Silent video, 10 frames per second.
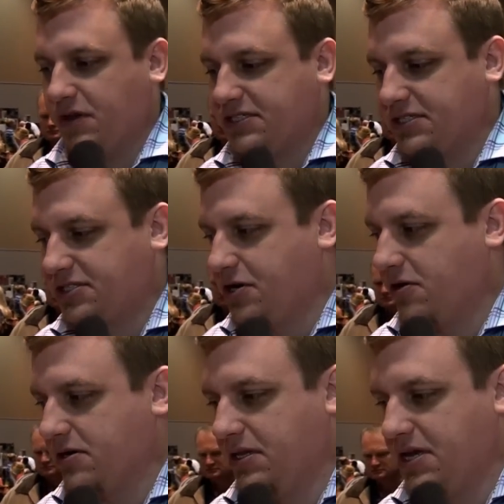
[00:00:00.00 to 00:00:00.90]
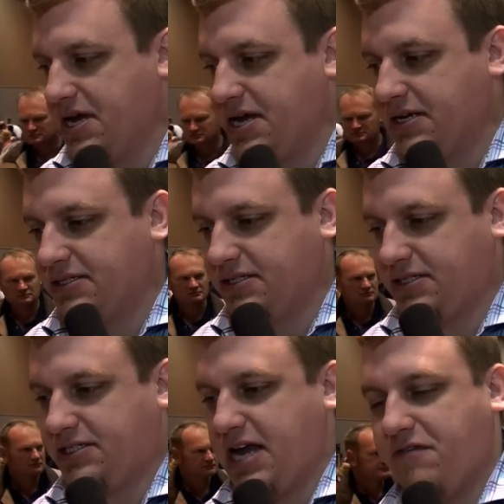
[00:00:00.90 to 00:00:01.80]
this is currently
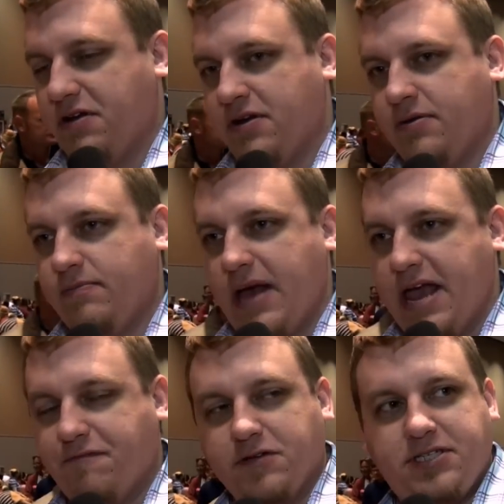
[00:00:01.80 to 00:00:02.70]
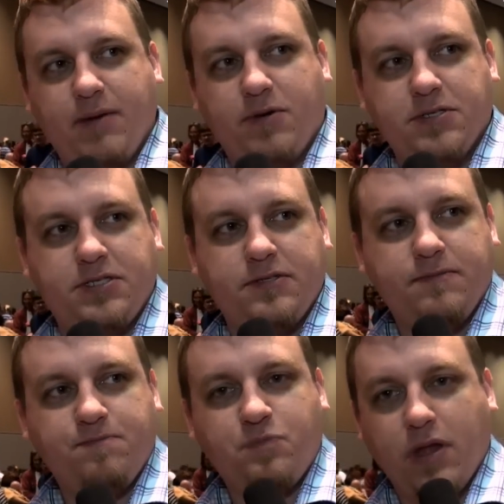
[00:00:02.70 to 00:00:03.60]
7 8-foot tables.
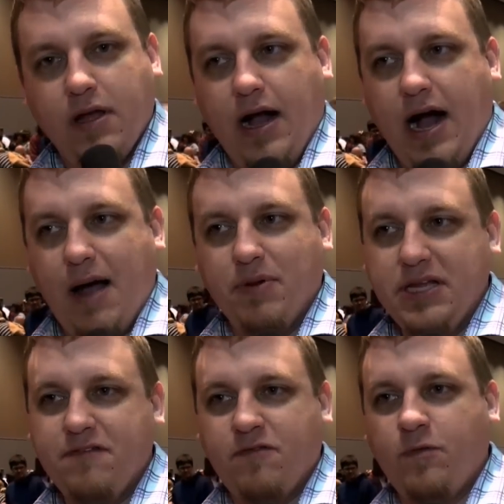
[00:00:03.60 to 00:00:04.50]
I believe